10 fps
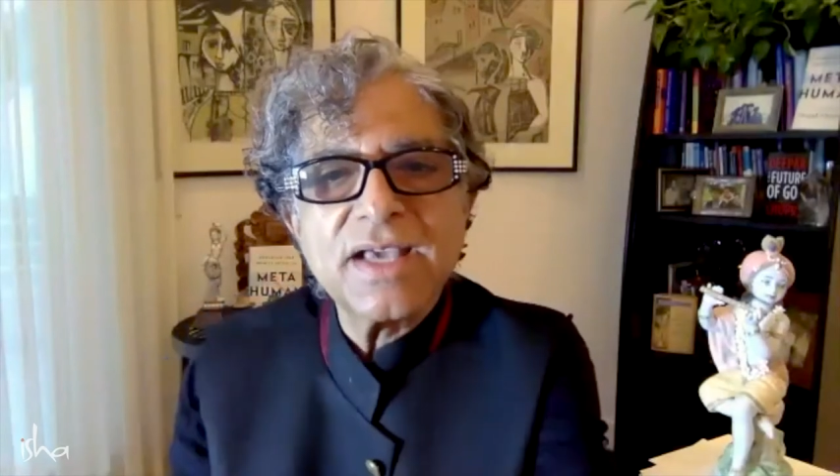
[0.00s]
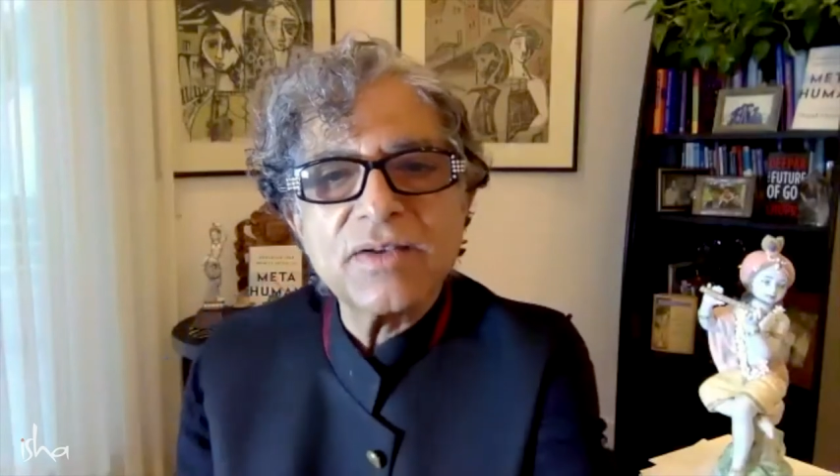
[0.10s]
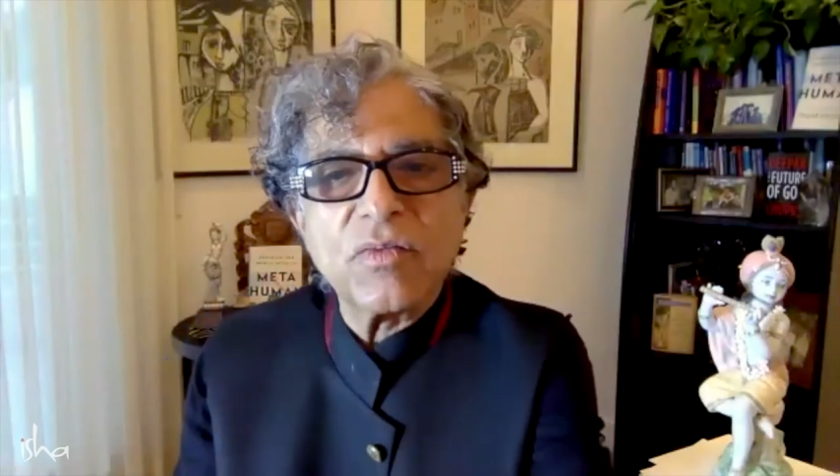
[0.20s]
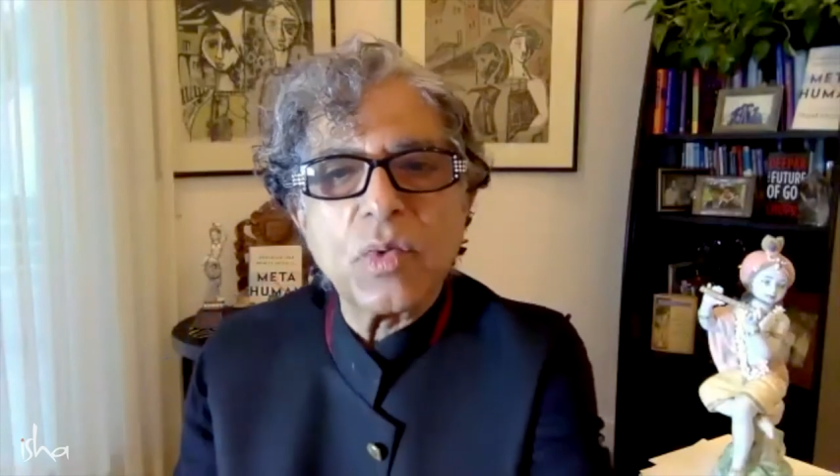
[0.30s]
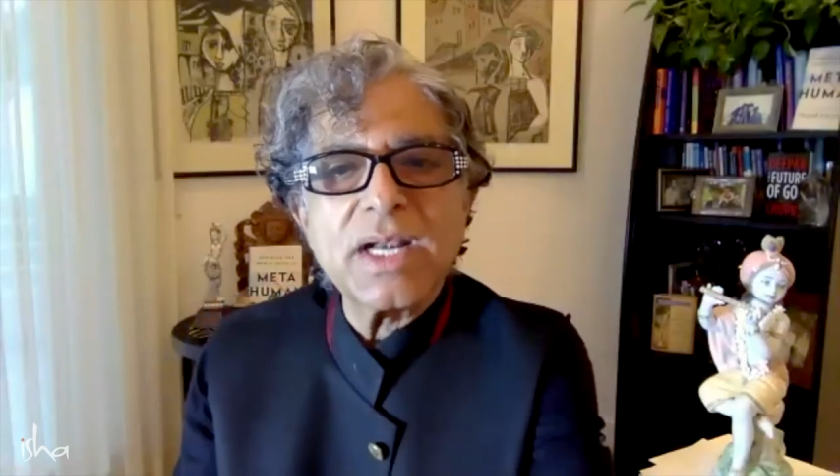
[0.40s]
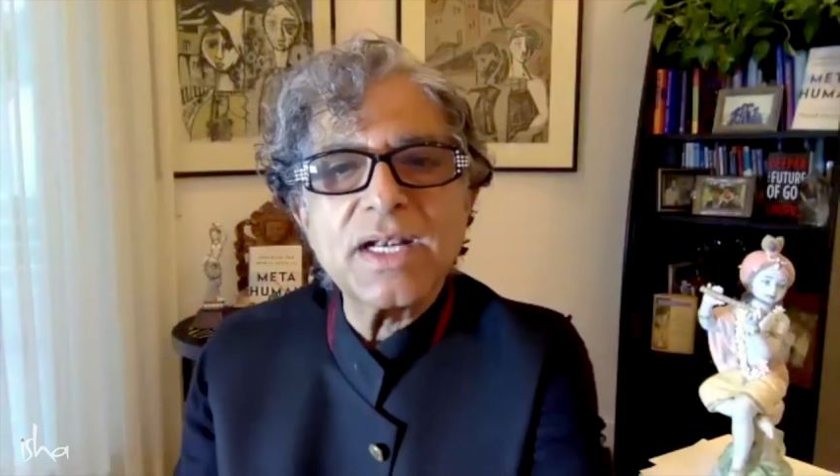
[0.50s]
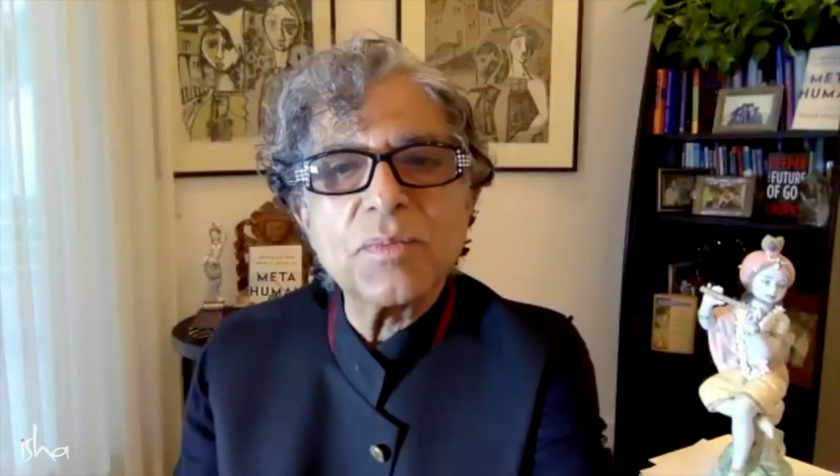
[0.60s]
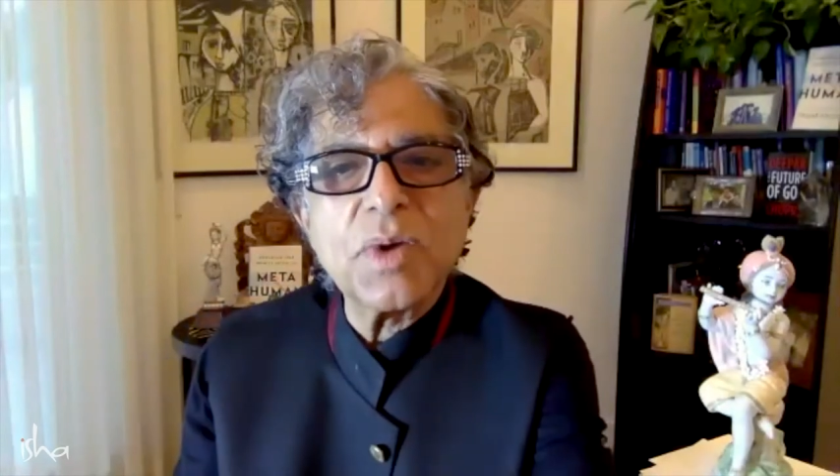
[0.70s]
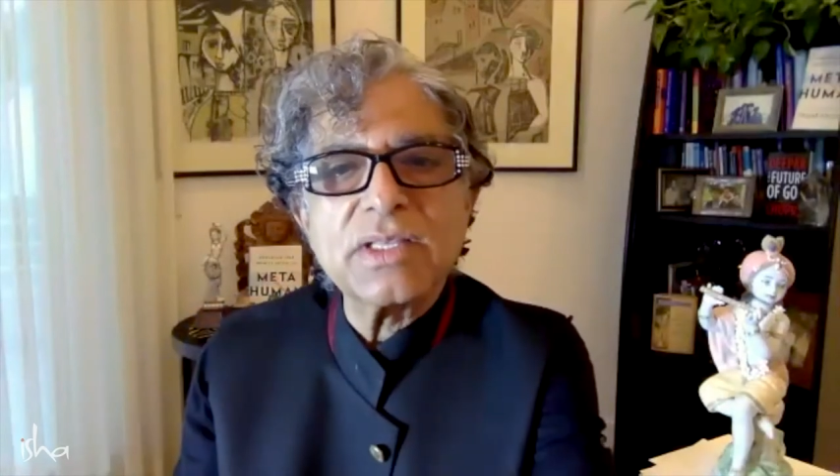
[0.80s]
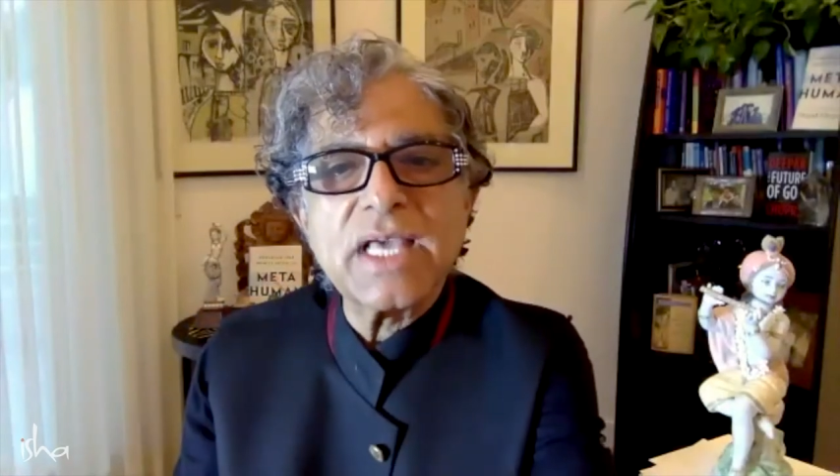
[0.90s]
they're
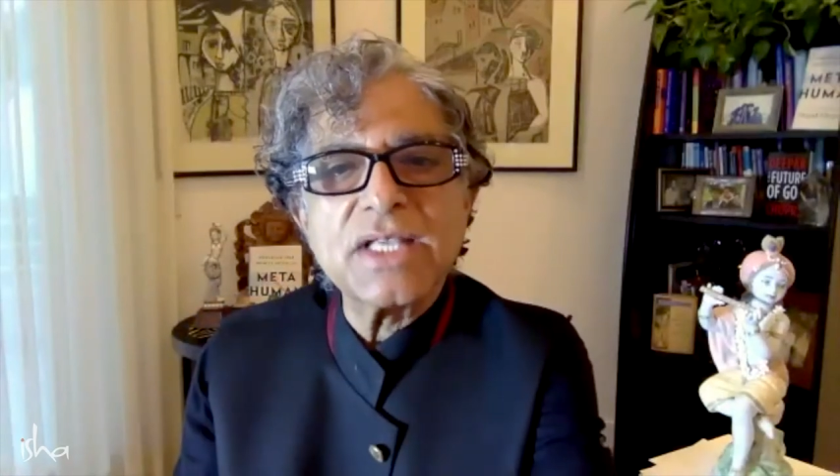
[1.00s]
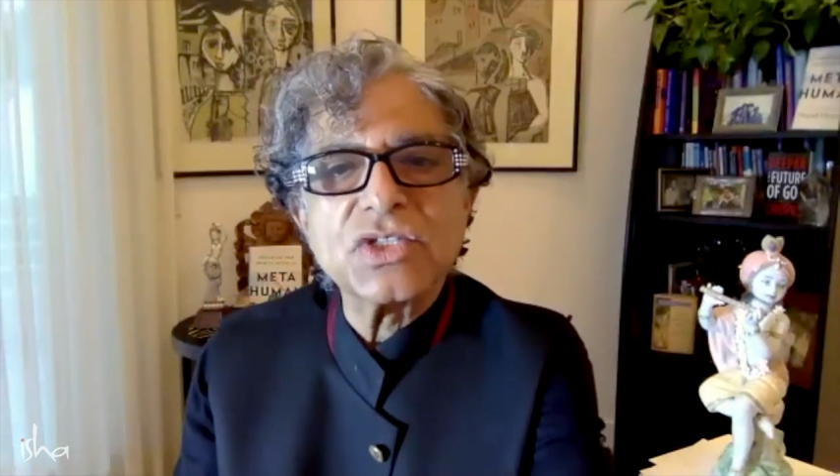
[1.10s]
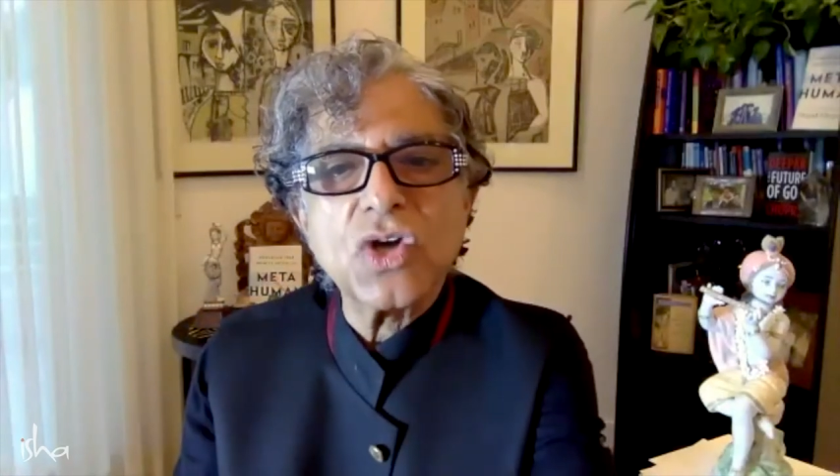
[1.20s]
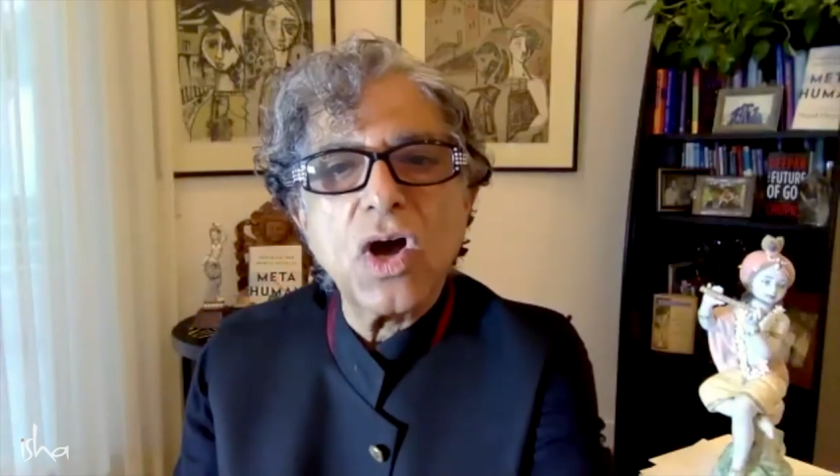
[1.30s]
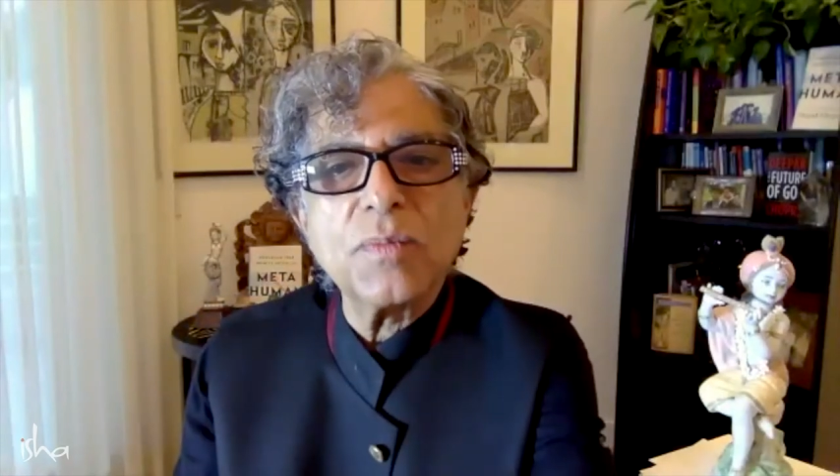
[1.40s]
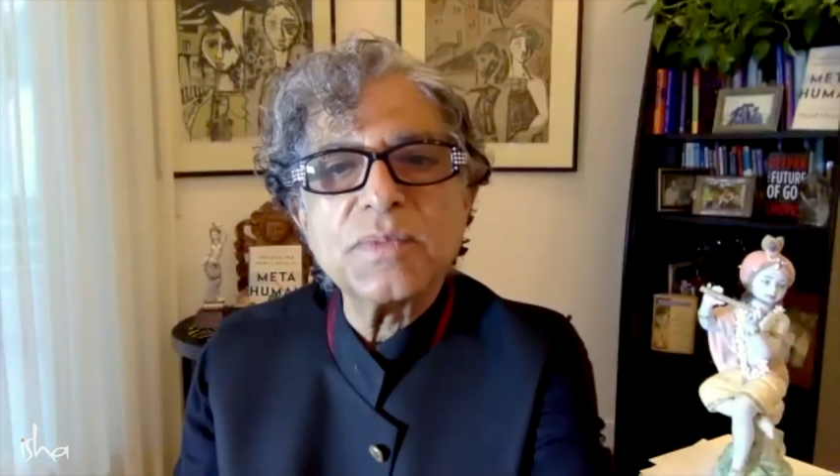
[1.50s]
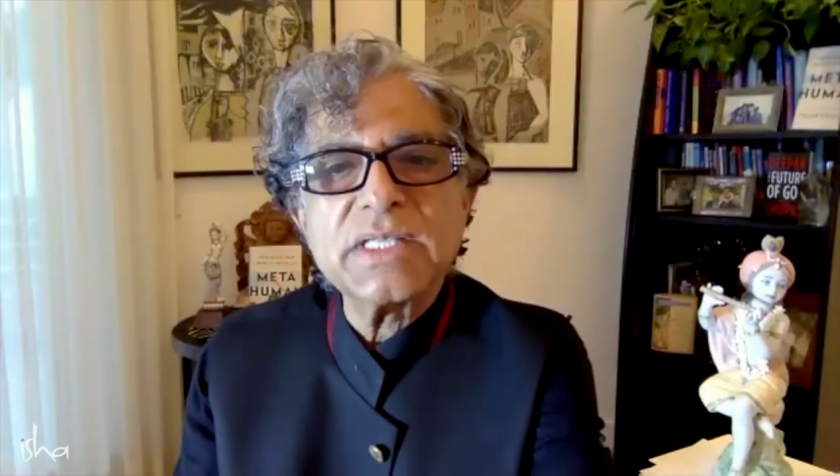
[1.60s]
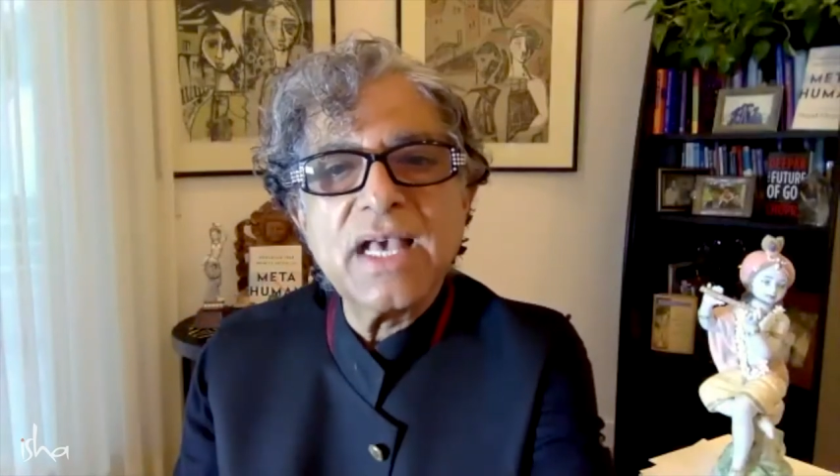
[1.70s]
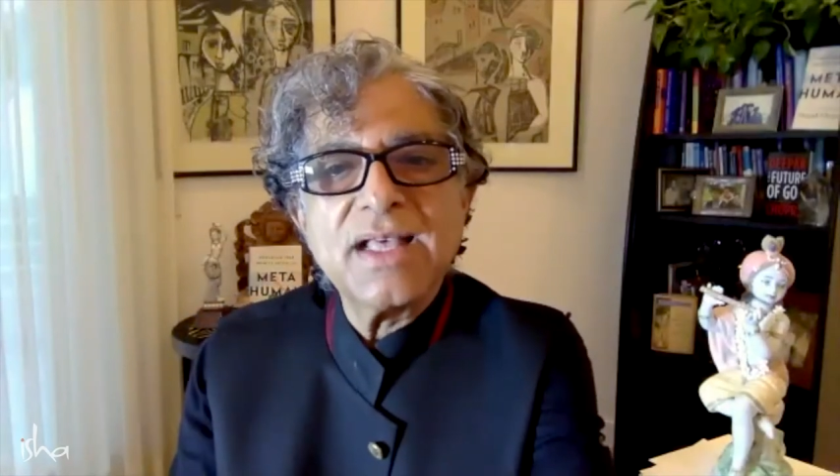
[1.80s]
worried about their jobs,